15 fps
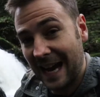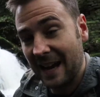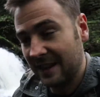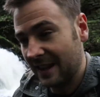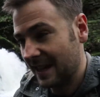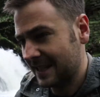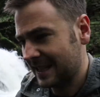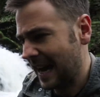to get
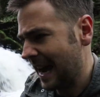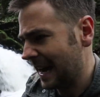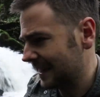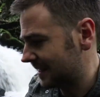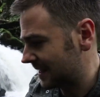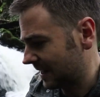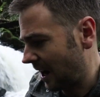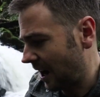this,
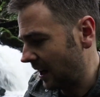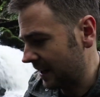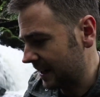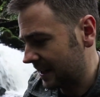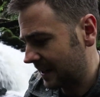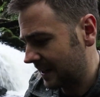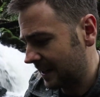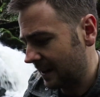and
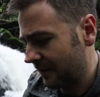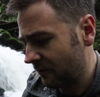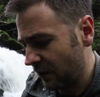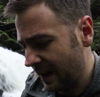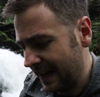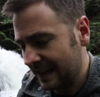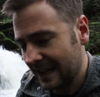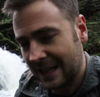I
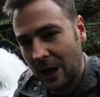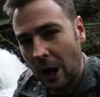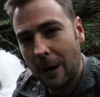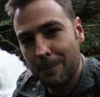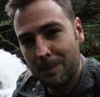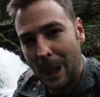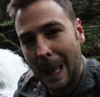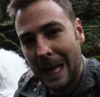really
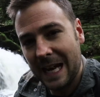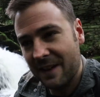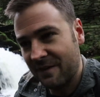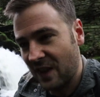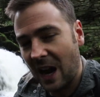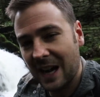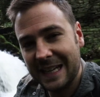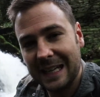can't
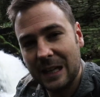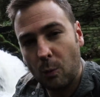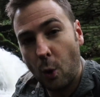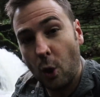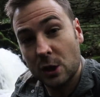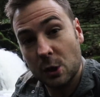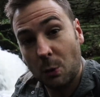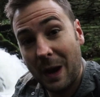believe that I nearly
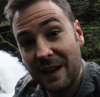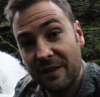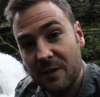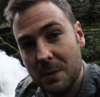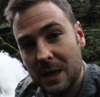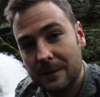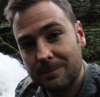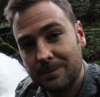walked away
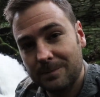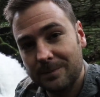from it.